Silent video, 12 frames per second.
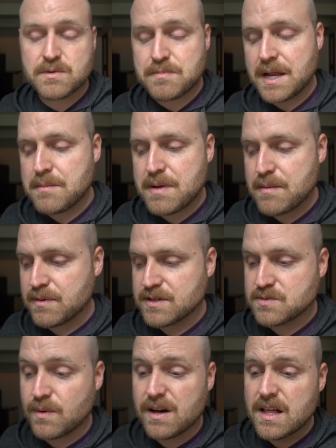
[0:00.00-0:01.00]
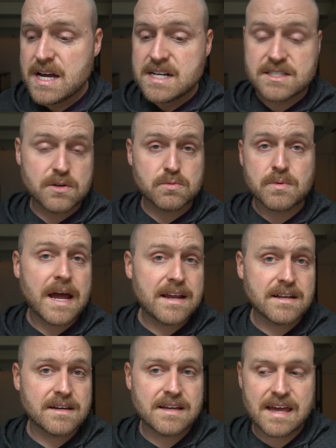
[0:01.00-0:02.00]
with pen and paper as well to
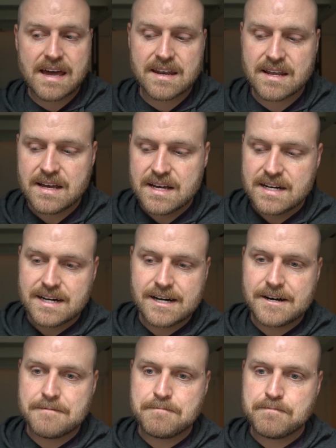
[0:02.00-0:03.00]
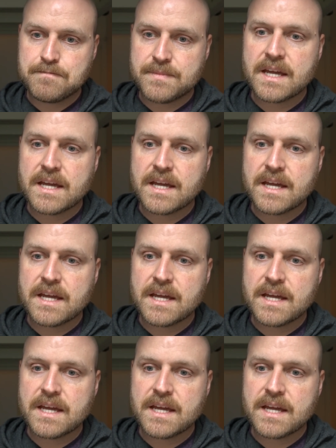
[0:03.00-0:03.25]
write again um,